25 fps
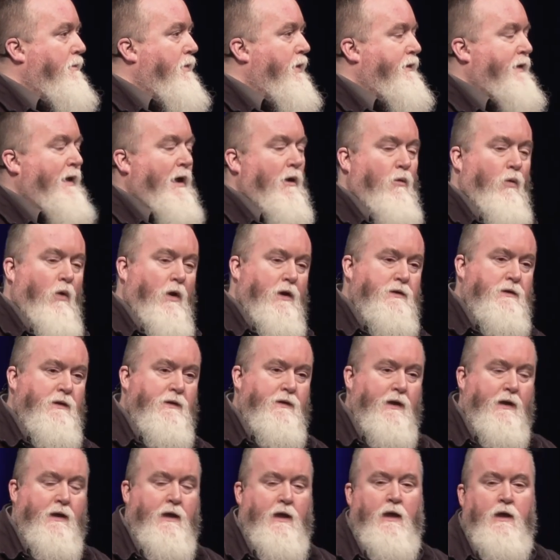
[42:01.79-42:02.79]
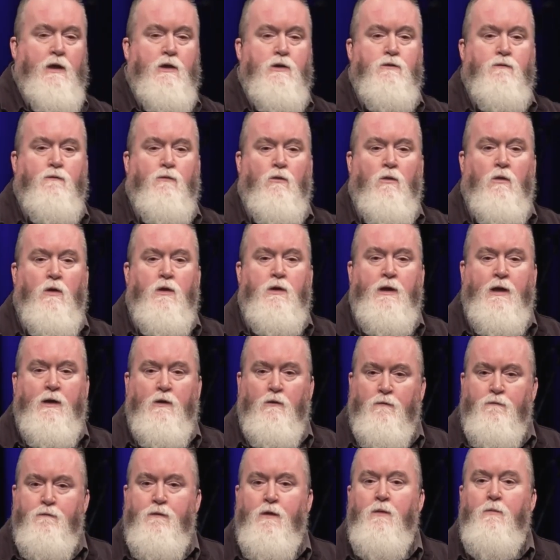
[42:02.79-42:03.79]
But that wasn't the case for a
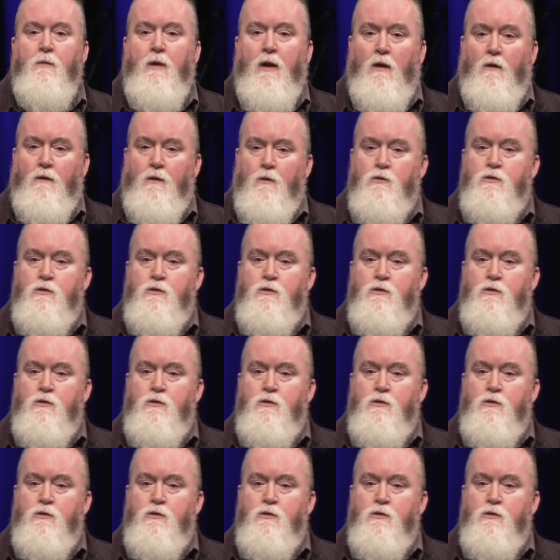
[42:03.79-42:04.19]
natal female.